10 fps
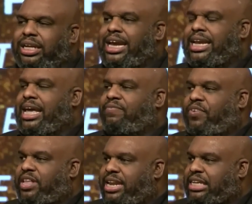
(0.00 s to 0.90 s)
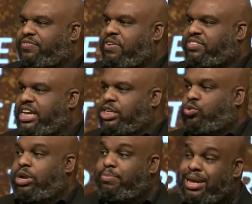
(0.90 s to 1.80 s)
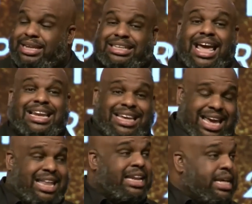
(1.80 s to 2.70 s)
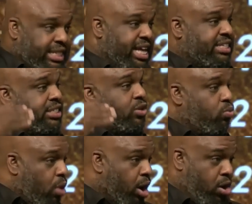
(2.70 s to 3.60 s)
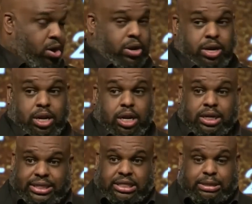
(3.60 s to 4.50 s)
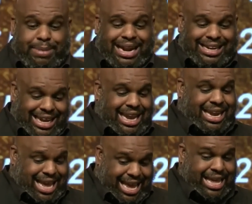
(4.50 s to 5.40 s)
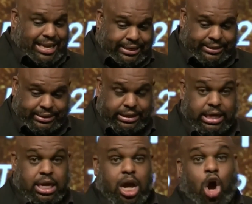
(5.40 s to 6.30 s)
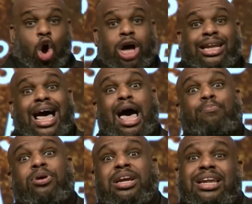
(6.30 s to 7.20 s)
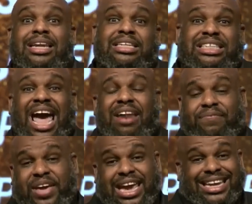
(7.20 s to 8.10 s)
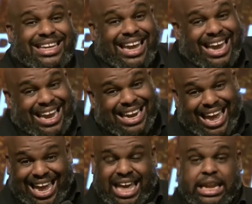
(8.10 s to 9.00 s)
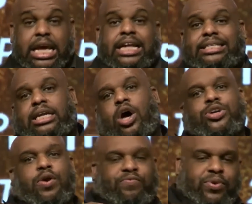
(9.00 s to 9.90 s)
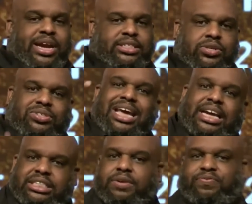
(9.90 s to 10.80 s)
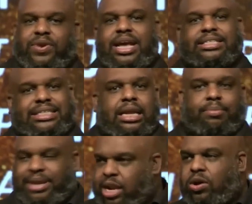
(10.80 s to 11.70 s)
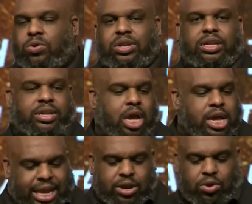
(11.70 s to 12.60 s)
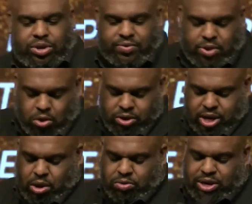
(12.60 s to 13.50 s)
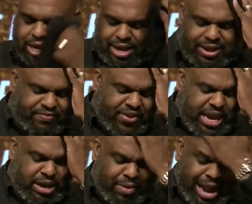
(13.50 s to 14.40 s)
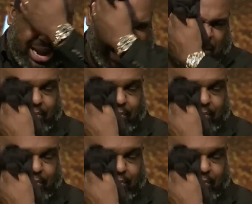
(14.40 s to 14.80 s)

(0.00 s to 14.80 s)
to lean in for the next 15, 20 minutes and get this word. Tell somebody, lean in. Online, put it in the chat feed. Lean in. Tell all your friends to text your friends. Tell them get on the get on the on the on the uh, feed right